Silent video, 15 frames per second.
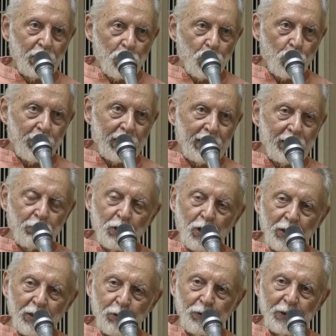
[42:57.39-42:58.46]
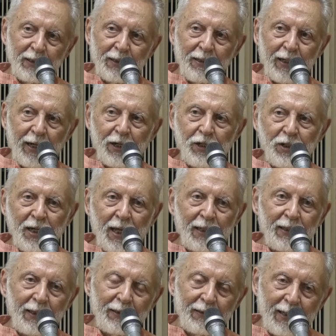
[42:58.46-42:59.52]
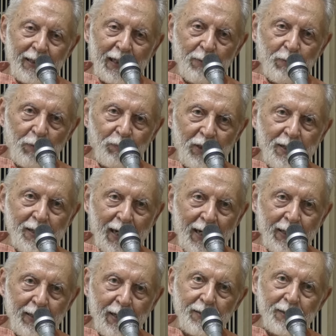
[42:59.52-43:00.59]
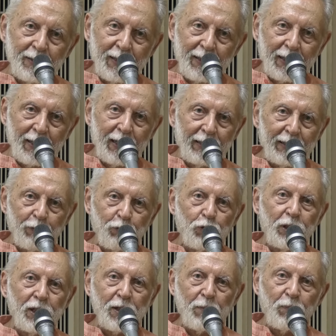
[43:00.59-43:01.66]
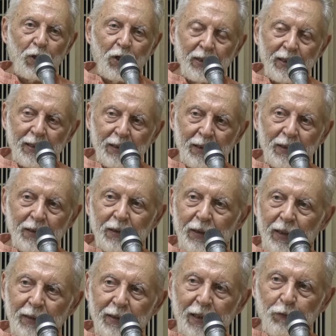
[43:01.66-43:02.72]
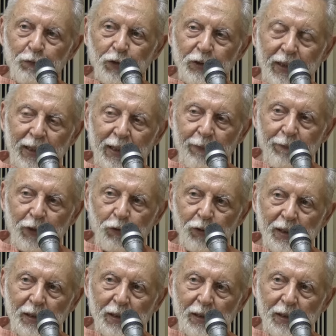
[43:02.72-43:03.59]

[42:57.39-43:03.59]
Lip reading: So when it got rooted in rationality, then came up these ideas that the collective good is important, and therefore the individual